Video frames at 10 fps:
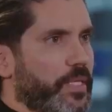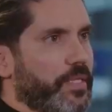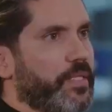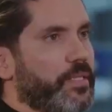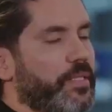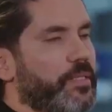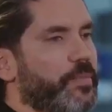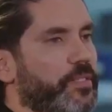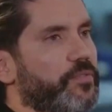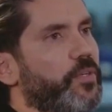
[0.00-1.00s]
in the
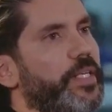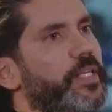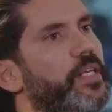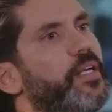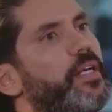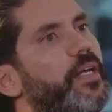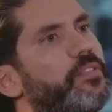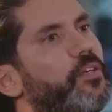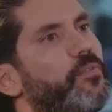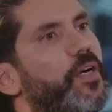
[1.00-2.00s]
price of oil.
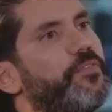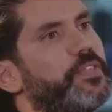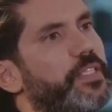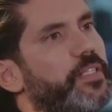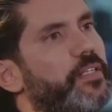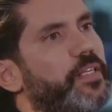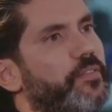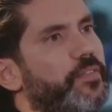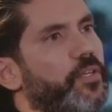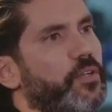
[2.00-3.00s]
And so we have seen a
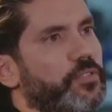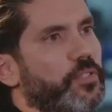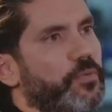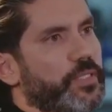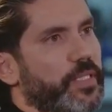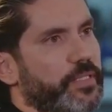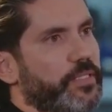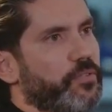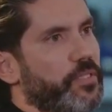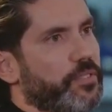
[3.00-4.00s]
recovery also in
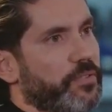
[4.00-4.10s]
these oil